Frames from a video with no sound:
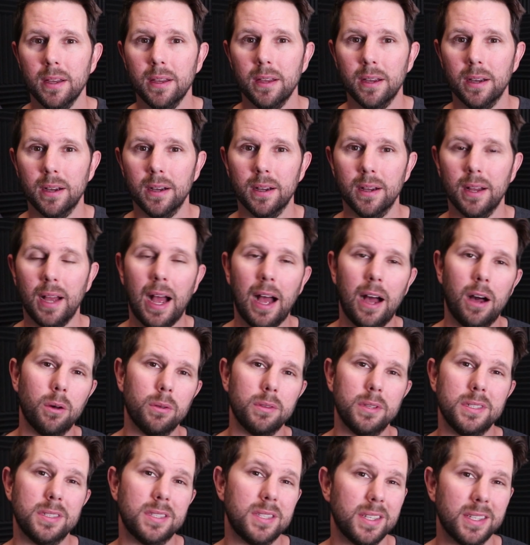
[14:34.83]
how
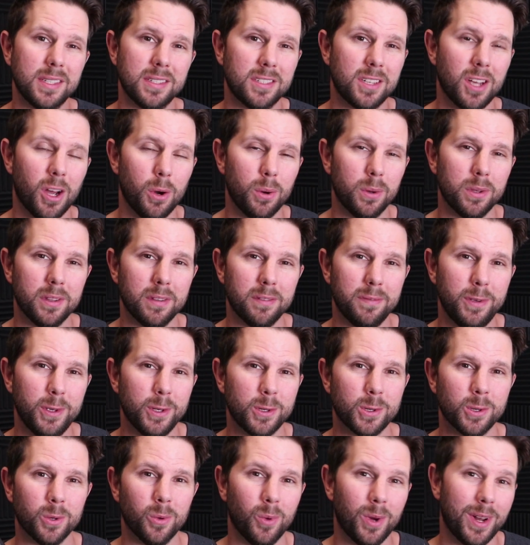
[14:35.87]
these things go in the
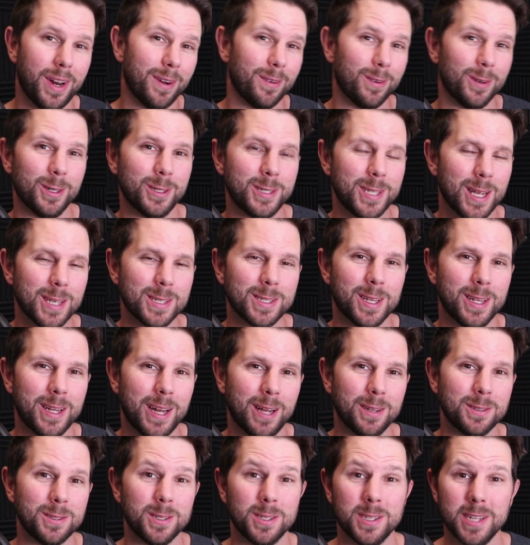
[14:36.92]
future, whatever Tesla
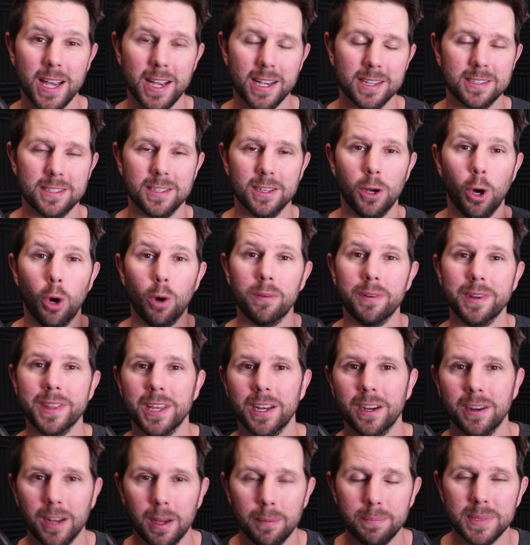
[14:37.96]
announces next, the
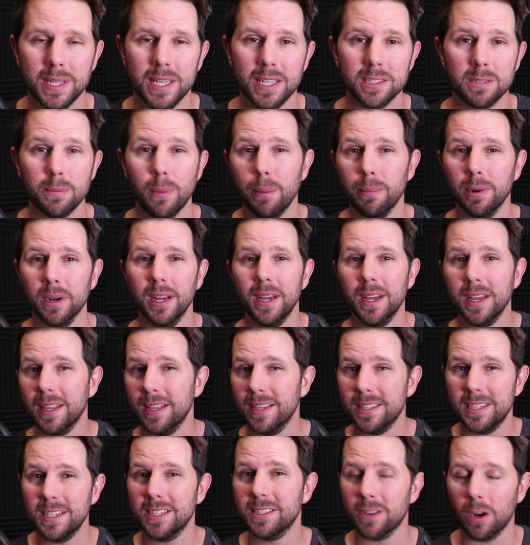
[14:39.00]
over-the-air updates. Remember,
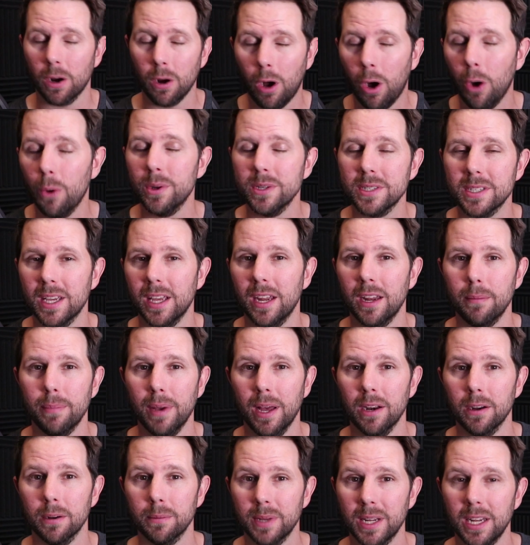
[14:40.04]
these things are always getting
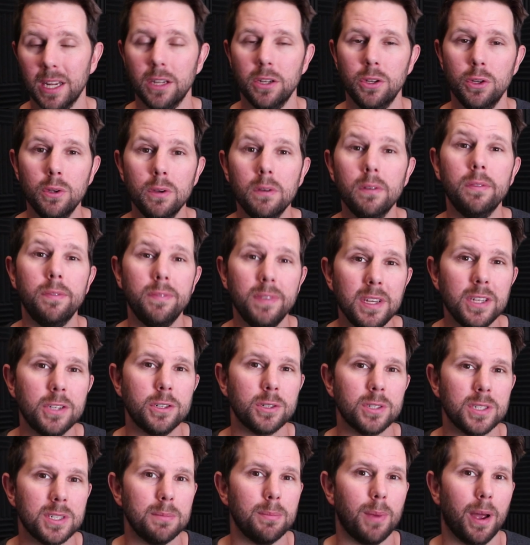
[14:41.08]
better. I'm getting new
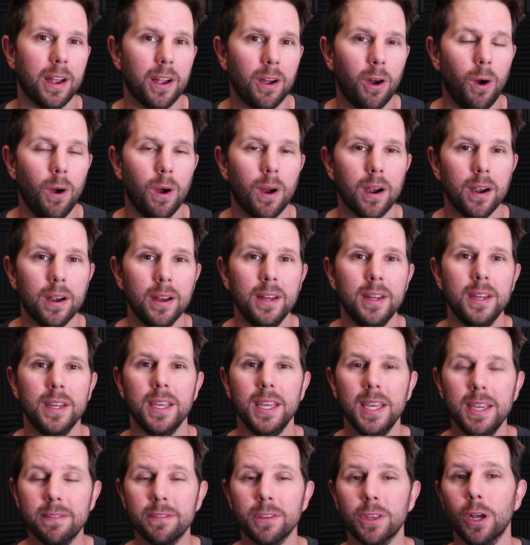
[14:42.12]
features in my car,
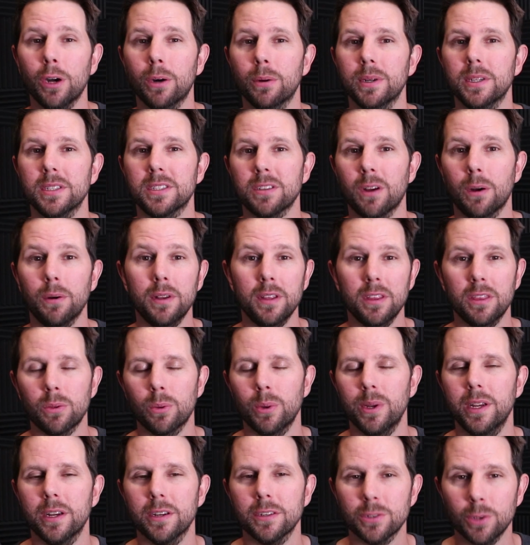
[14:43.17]
even though it's already
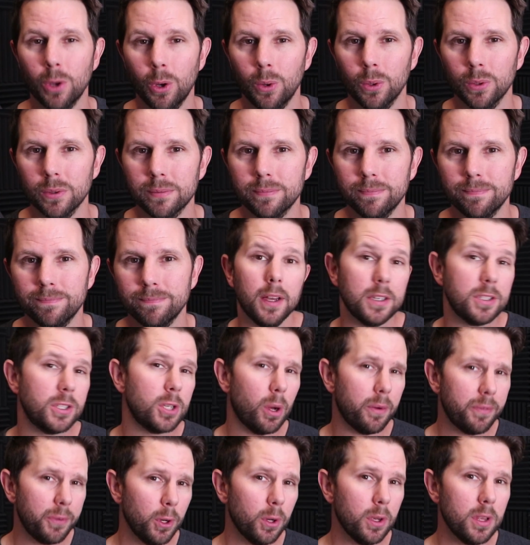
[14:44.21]
3 years old. So
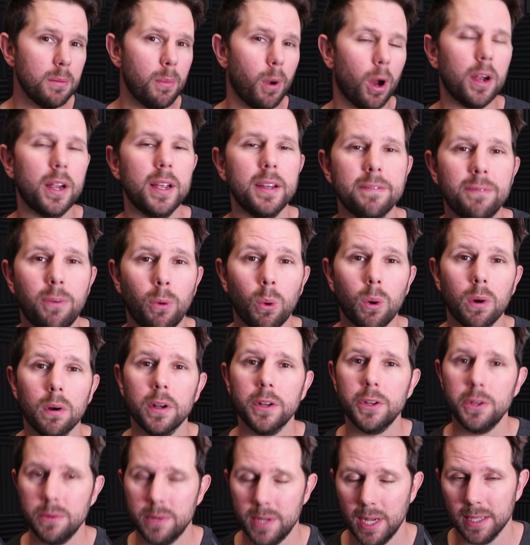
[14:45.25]
if you're in the market for a
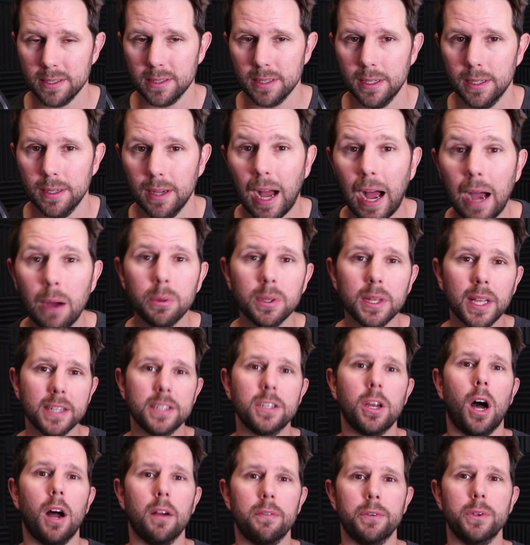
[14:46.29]
new Tesla, I would like
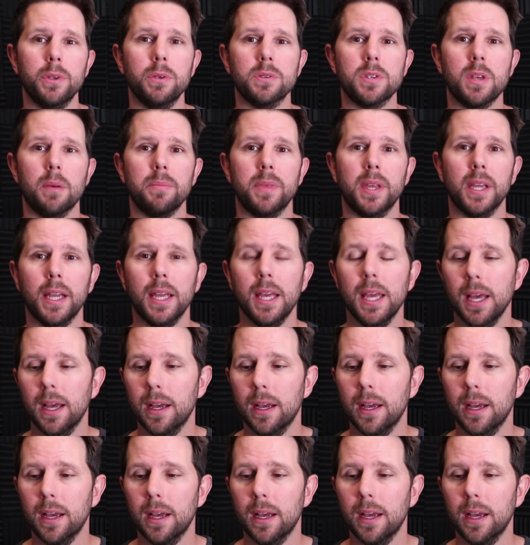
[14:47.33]
to offer you something